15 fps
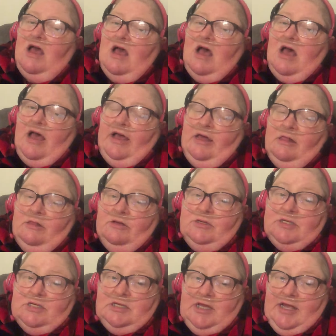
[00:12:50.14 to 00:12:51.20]
I
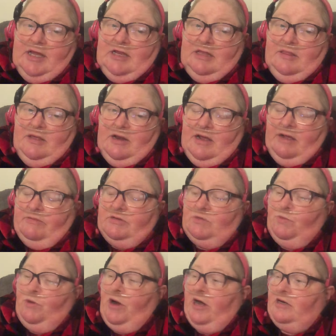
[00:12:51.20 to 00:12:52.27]
hallucinated that I was
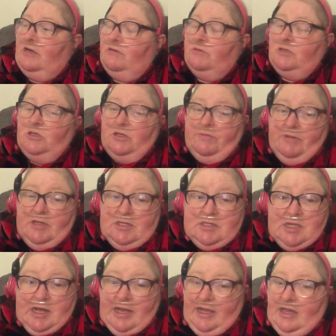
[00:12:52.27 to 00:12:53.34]
pregnant with triplets.
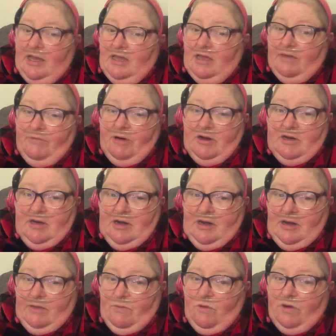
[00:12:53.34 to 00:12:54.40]
I can't get pregnant
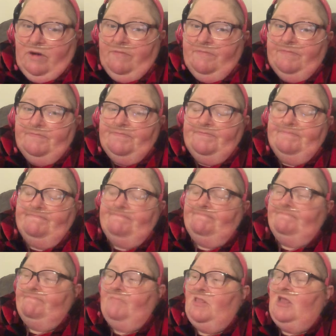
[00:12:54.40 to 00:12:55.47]
anymore.
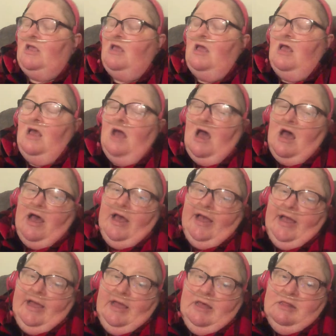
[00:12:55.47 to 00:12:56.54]

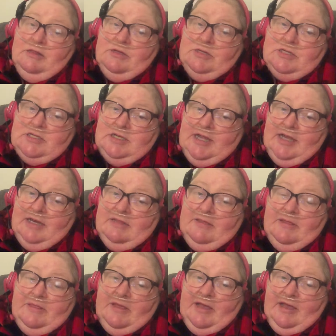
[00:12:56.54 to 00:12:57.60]
I hallucinated
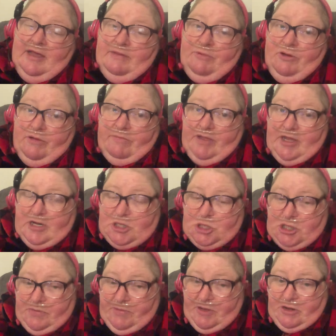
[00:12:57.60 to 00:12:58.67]
that they had put me in a
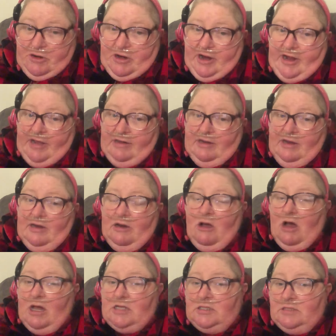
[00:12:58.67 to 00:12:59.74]
shipping crate and
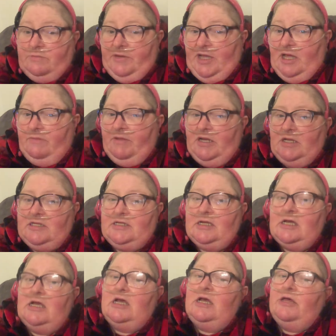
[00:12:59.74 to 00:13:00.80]
gauzed me in because
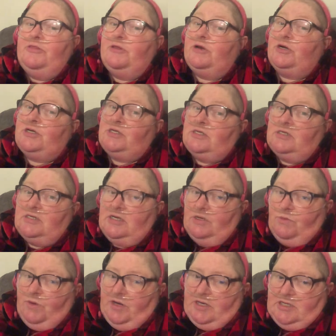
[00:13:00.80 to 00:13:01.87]
the nurses
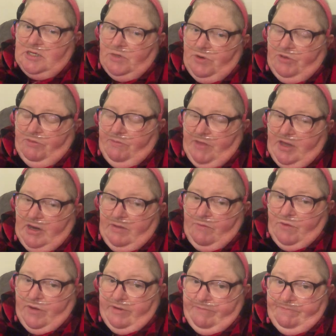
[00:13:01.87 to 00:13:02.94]
didn't want to deal with me
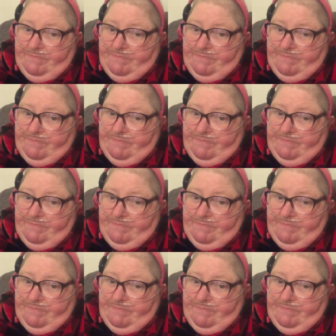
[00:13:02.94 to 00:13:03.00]
anymore.